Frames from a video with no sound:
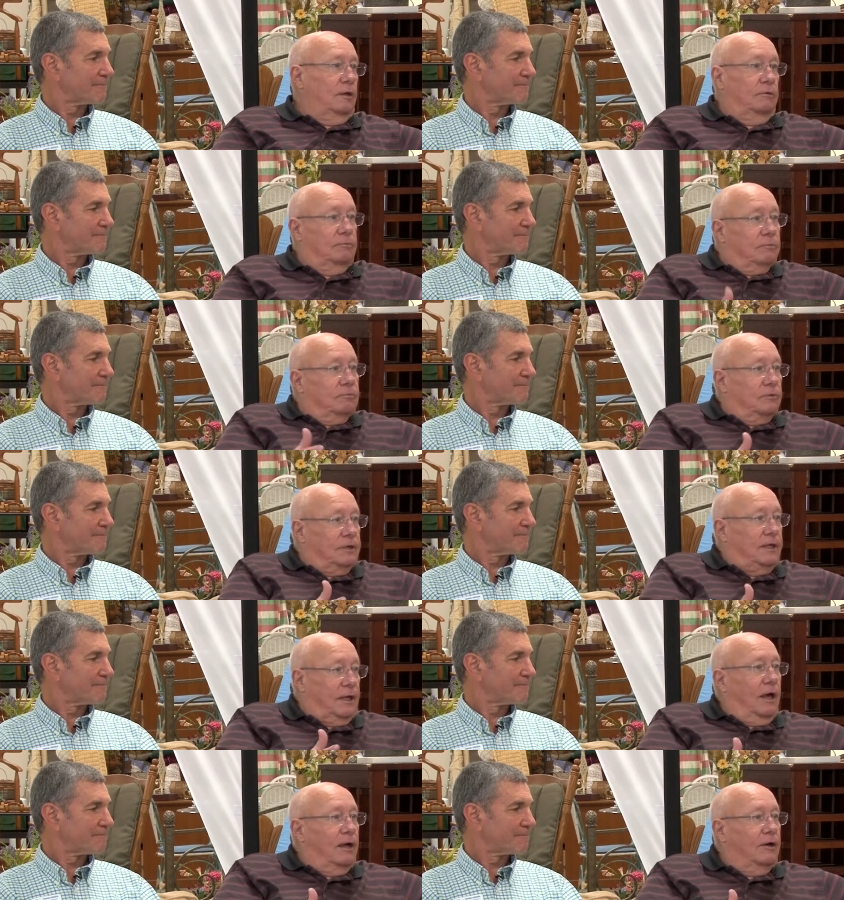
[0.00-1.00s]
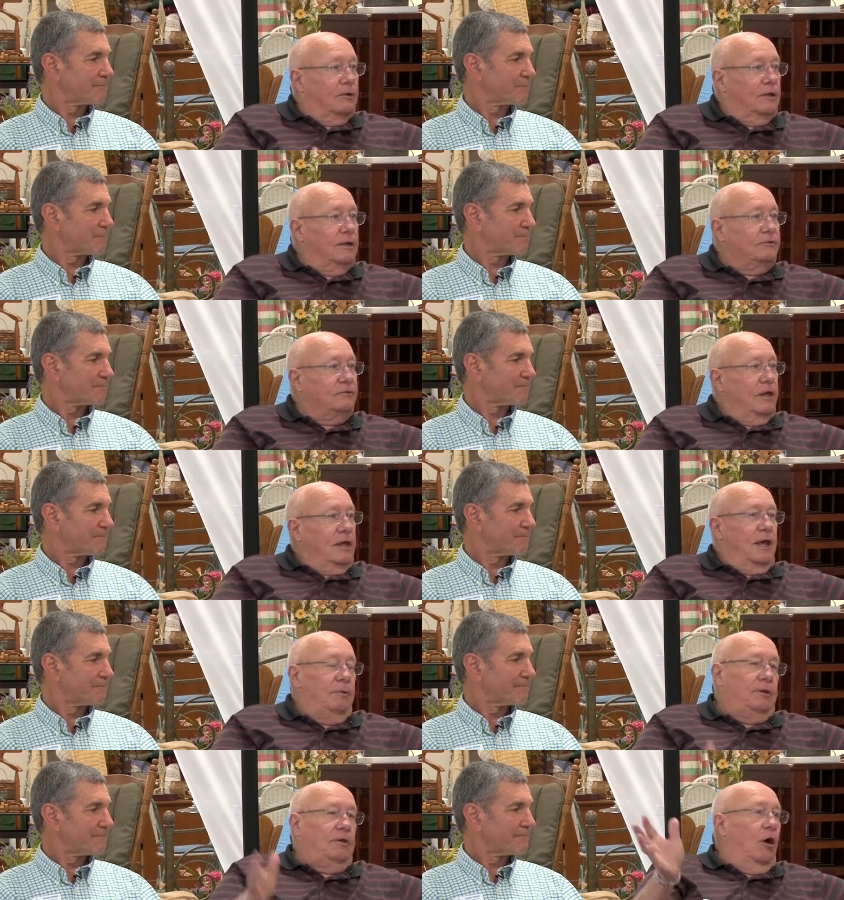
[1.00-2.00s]
Speaker 1: uh, get on our list.
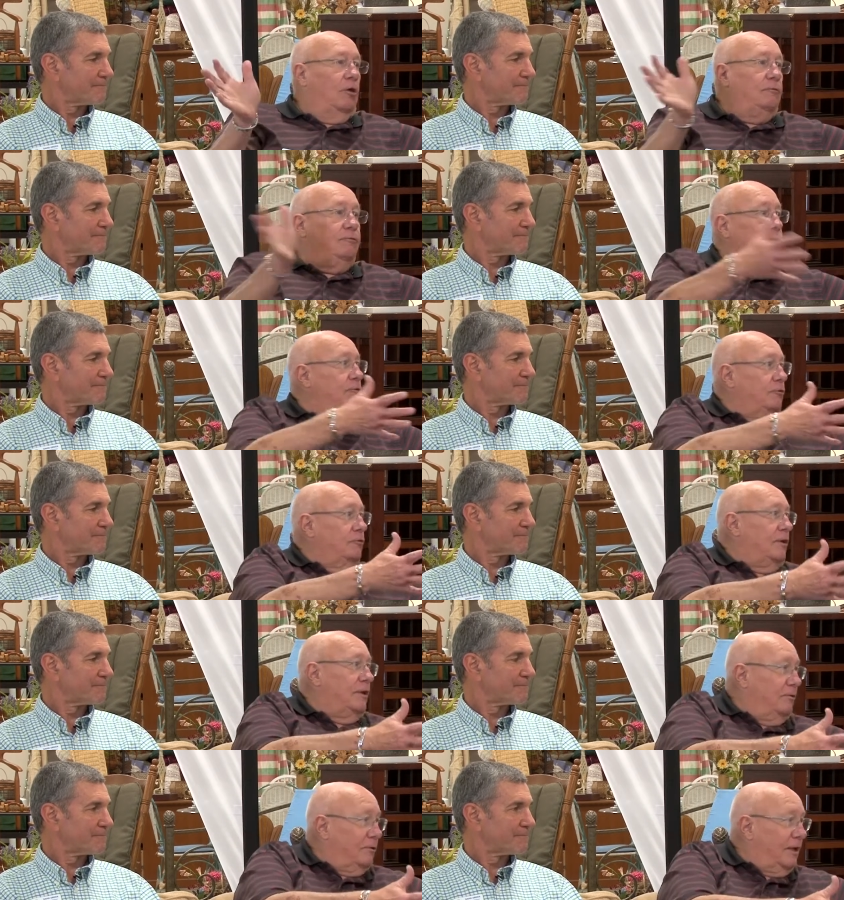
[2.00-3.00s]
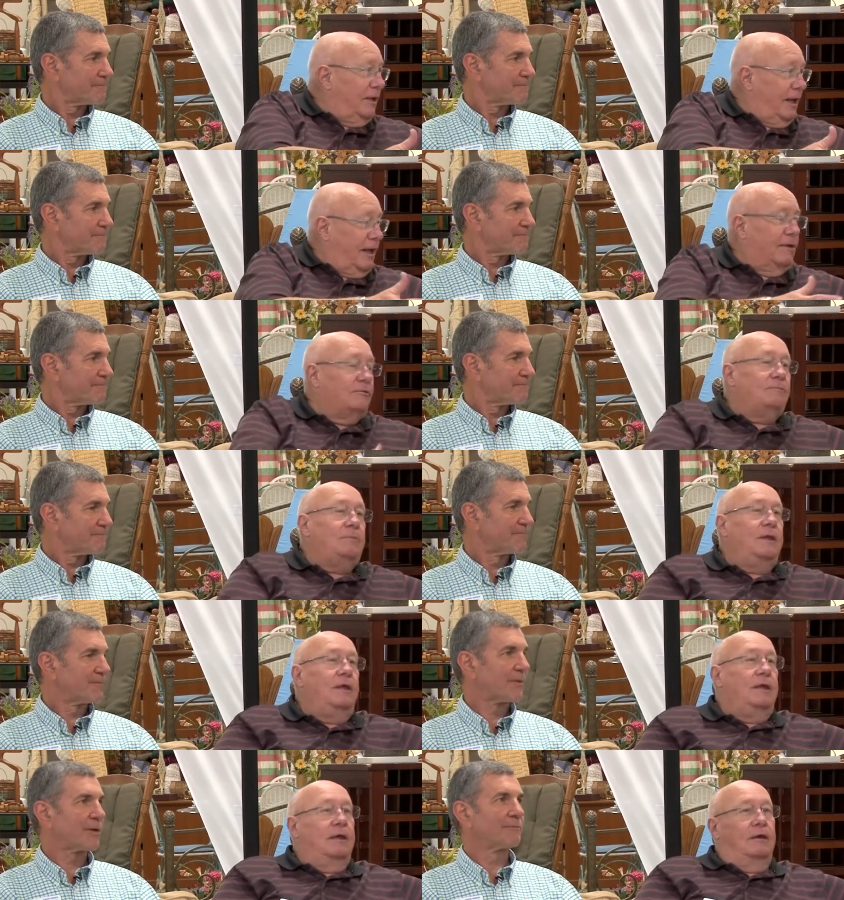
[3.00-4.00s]
I mean, all the visitors that Hilton Head has.
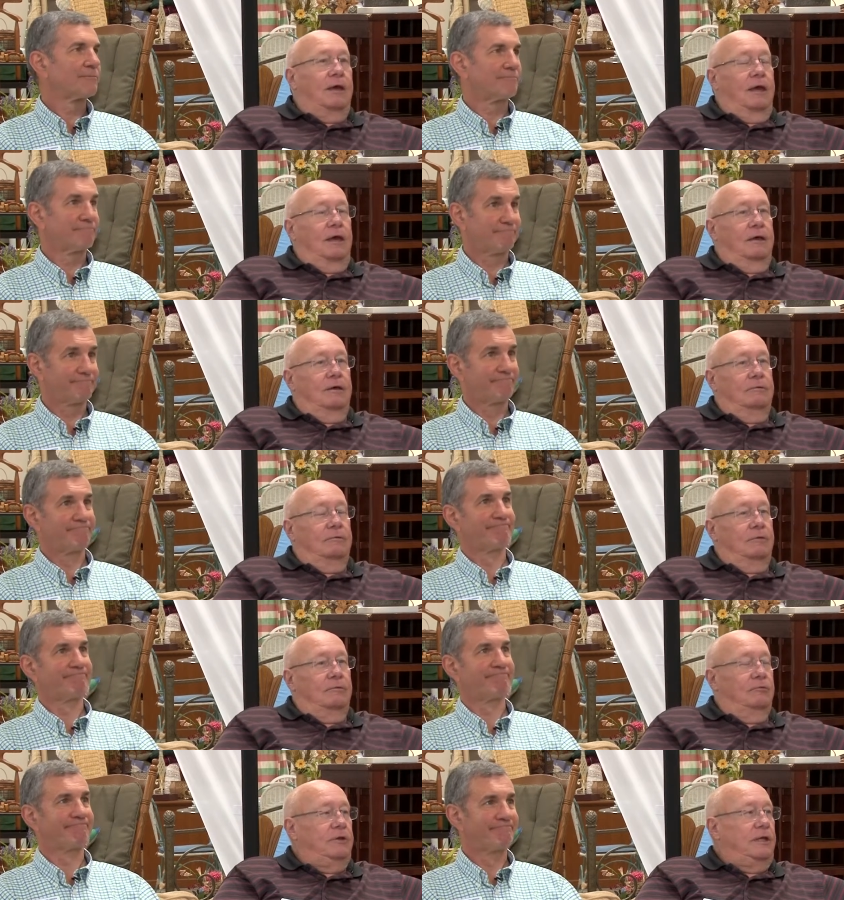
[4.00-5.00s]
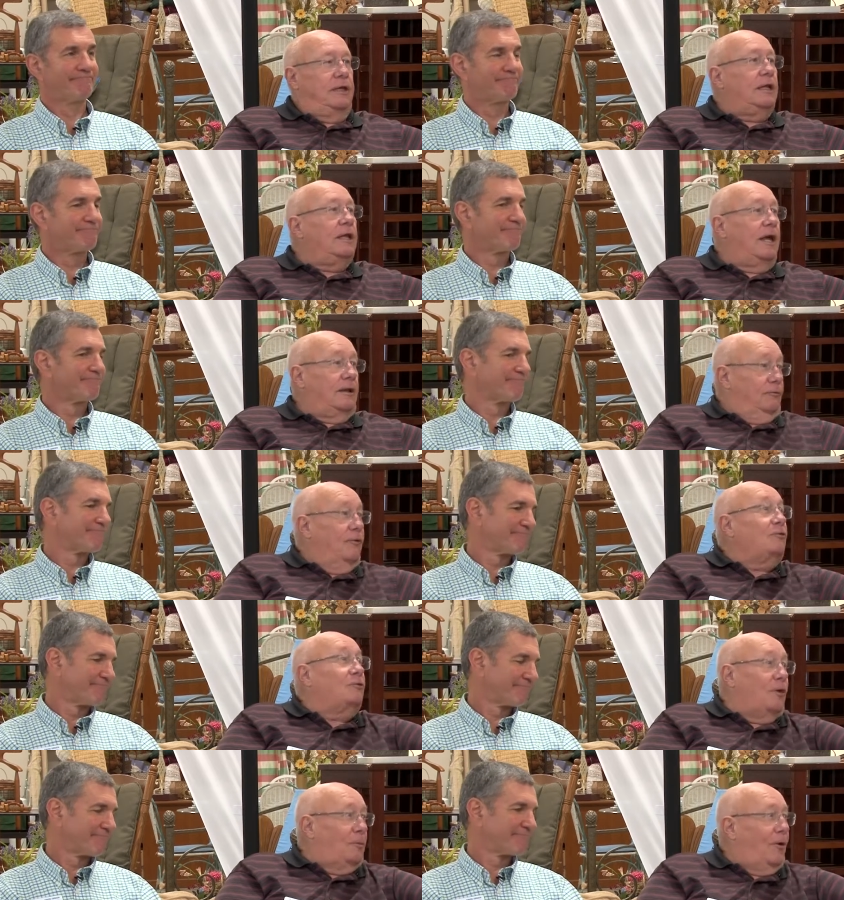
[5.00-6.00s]
Sure. Uh, we get a lot of
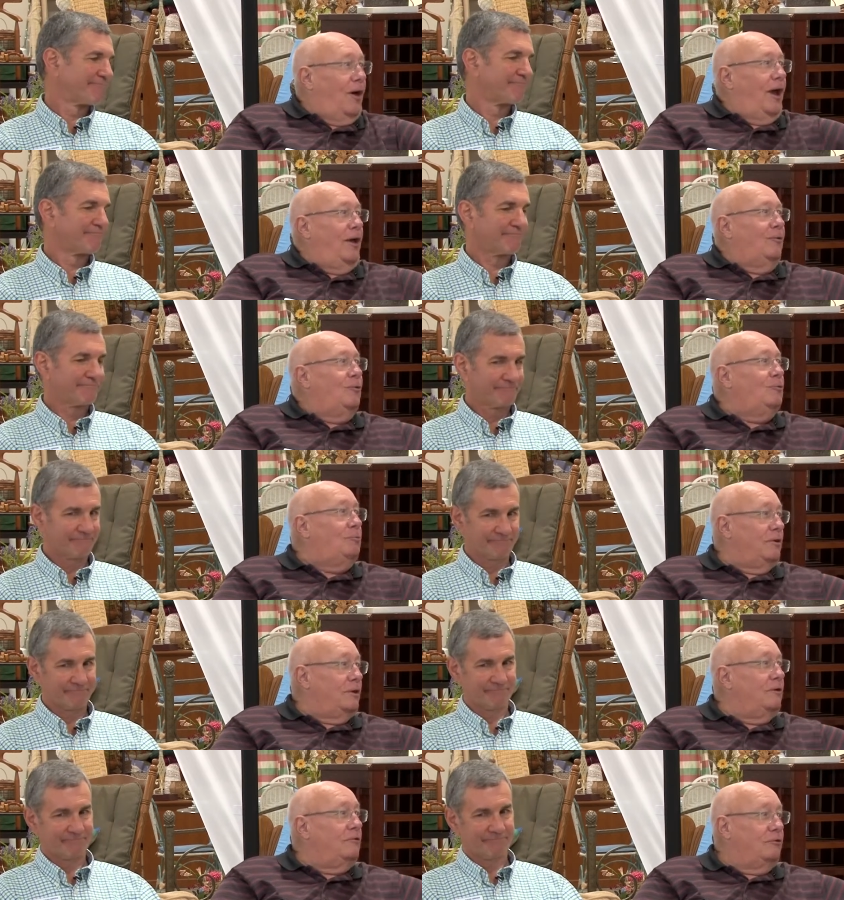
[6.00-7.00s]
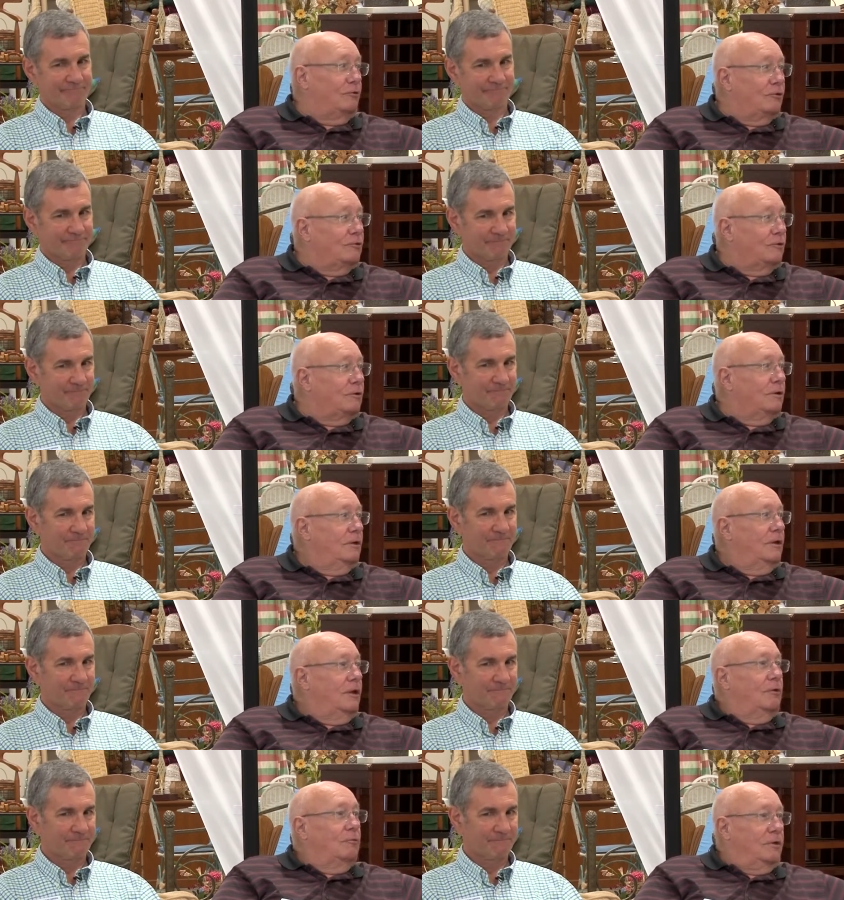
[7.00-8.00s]
folks from Ohio who bring their children
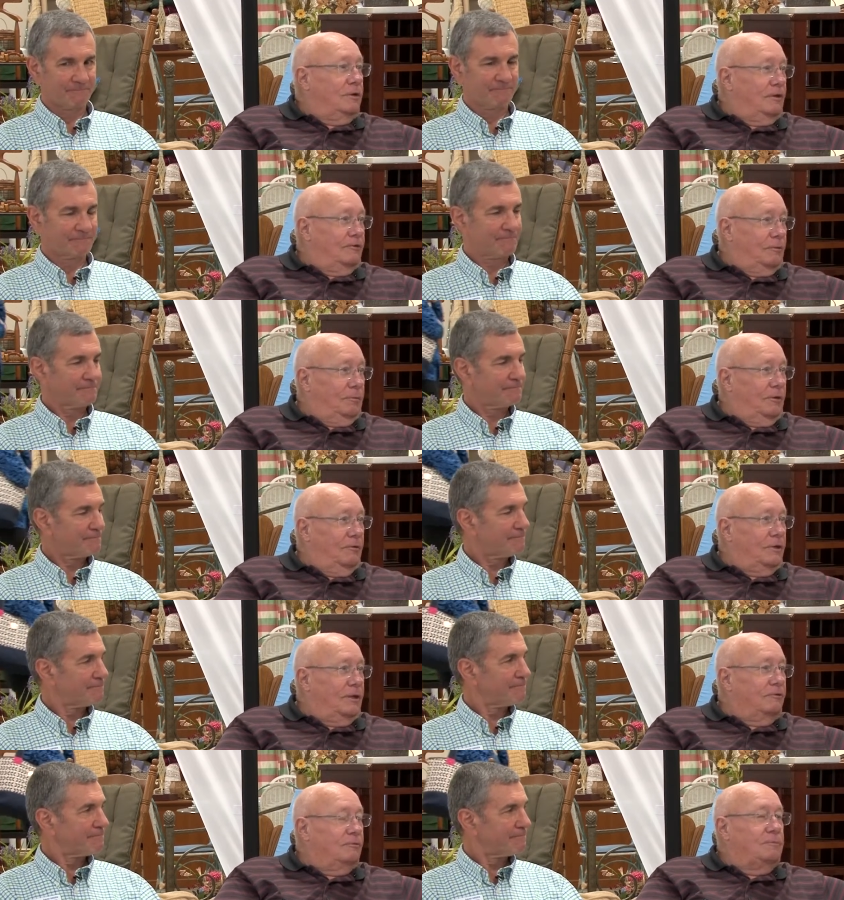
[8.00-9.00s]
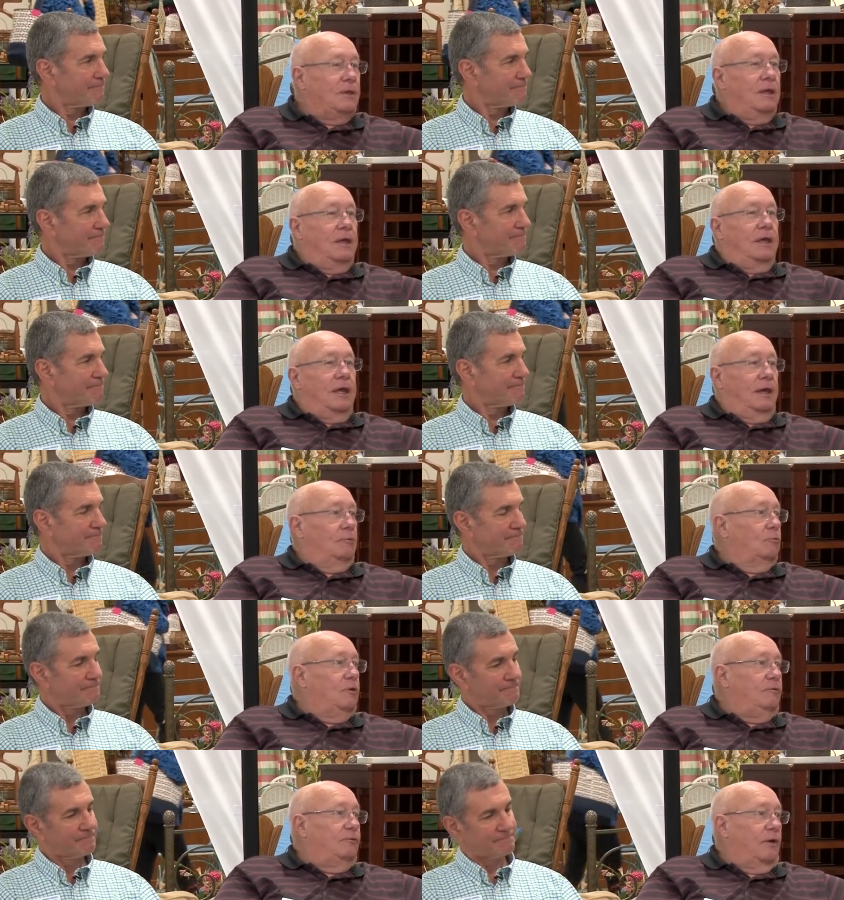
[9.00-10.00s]
with disabilities,
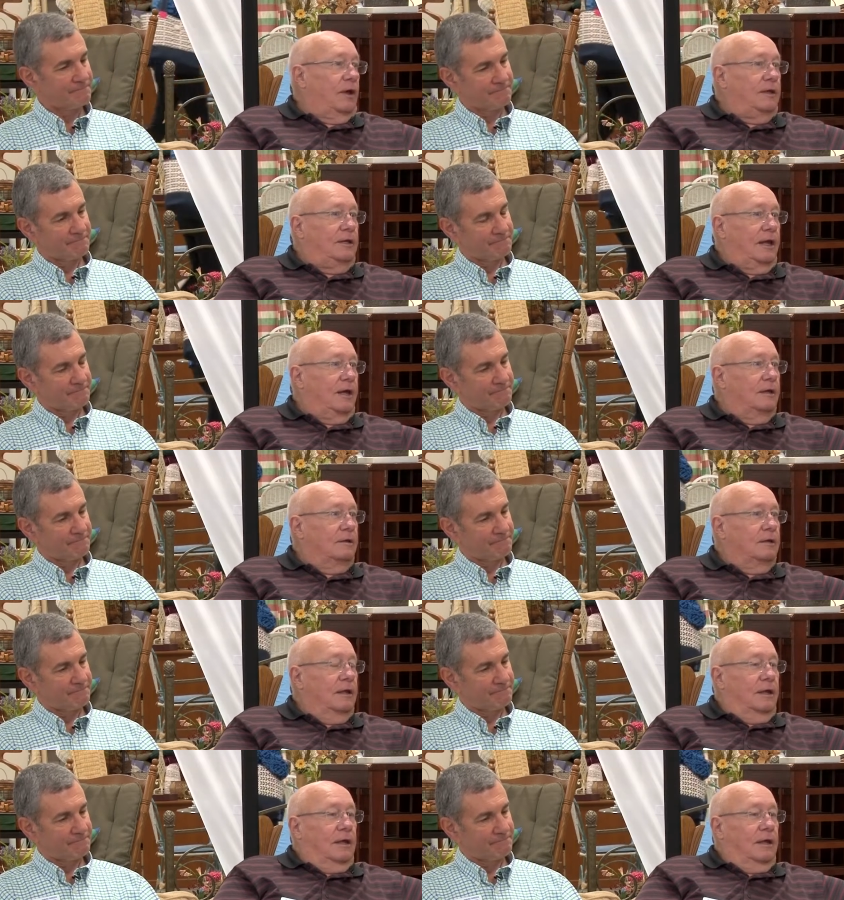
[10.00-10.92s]
and we find out